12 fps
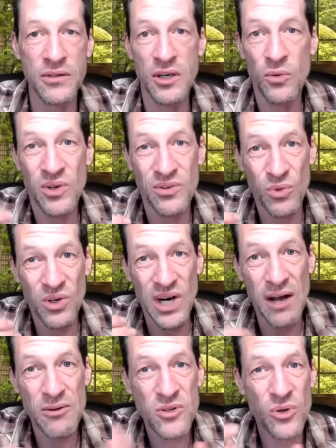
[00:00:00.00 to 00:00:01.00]
you know, we're, we're
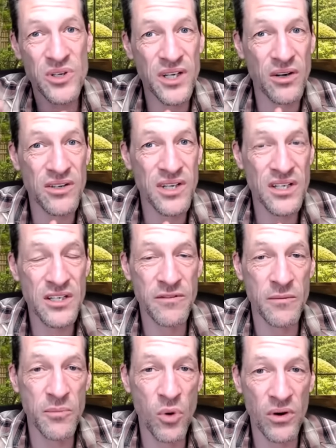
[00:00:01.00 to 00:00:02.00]
outsourcing our sense of
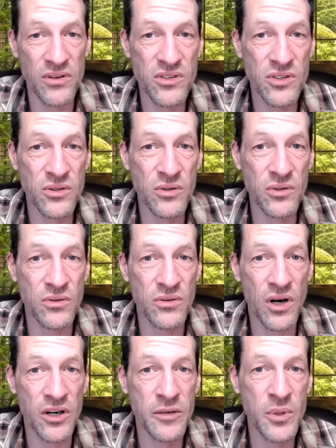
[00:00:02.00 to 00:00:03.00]
importance to
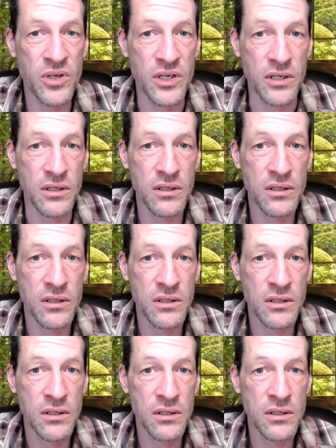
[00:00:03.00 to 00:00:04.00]
our community.
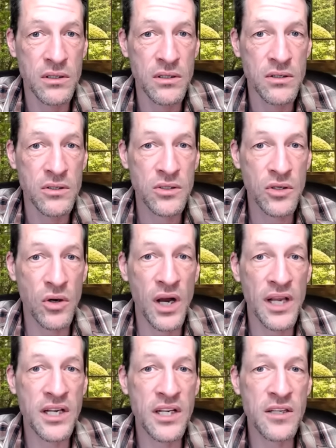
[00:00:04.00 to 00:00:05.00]
Yeah. So I
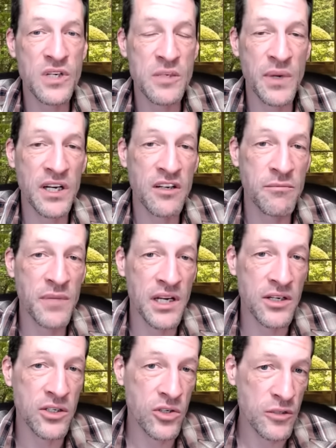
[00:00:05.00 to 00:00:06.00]
need the respect of my
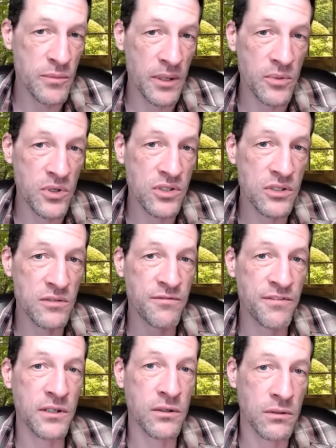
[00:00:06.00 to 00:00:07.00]
church members to
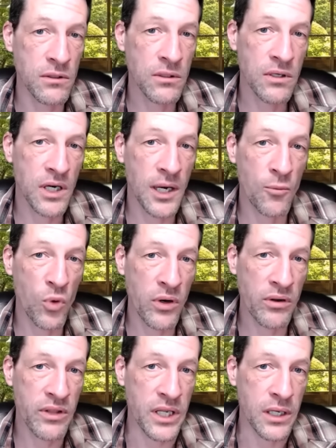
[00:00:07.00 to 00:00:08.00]
feel I'm
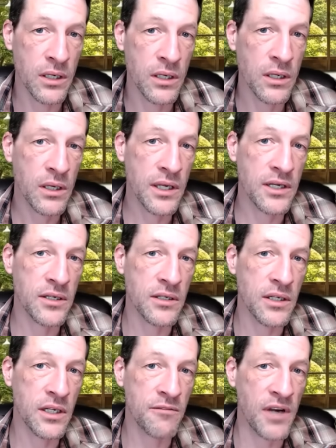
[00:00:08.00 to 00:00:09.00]
worthy. And
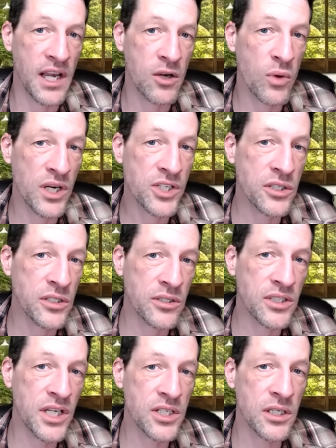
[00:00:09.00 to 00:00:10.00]
if I question their
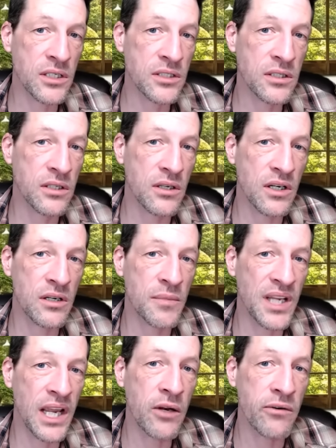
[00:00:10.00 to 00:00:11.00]
teachings, they're going to be
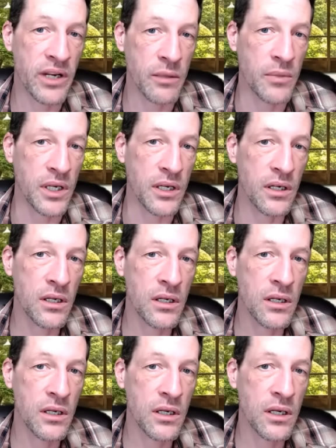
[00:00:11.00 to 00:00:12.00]
angry at me.
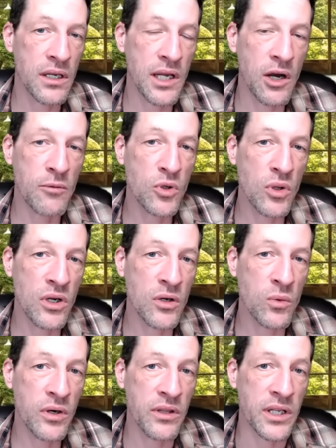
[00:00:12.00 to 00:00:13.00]
And now mm-hmm. I'm no longer
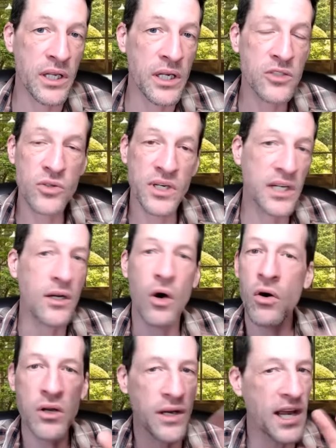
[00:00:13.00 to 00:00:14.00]
worthy. So it, it
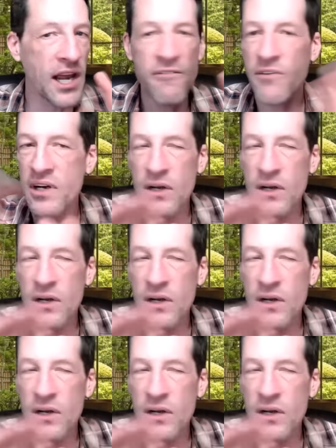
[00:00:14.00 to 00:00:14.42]
all, every,